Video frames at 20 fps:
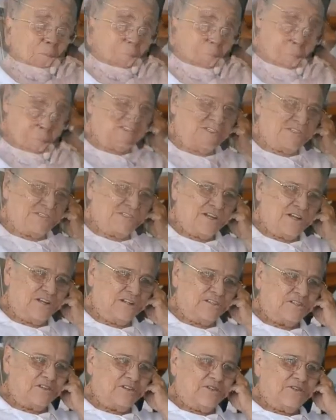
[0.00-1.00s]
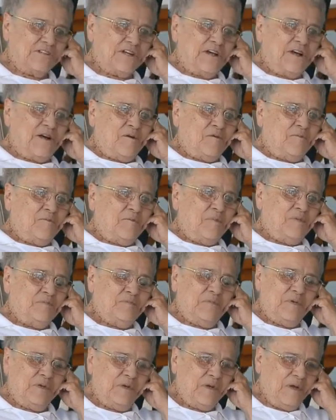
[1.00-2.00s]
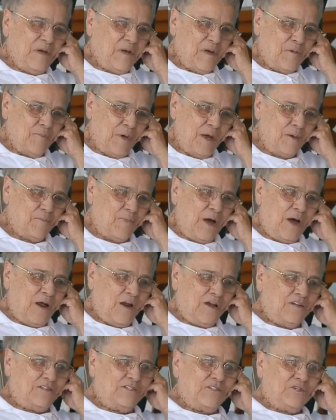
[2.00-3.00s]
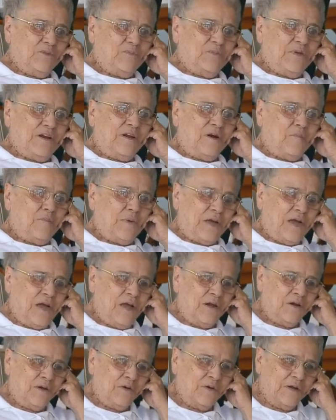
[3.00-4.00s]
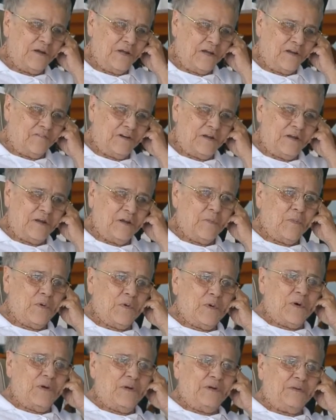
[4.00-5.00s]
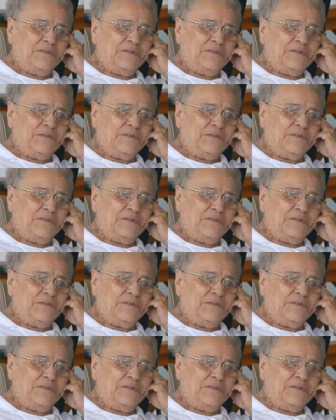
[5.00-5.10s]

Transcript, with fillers: I was just telling Susie how my body is so beat up I can't do any of it anymore.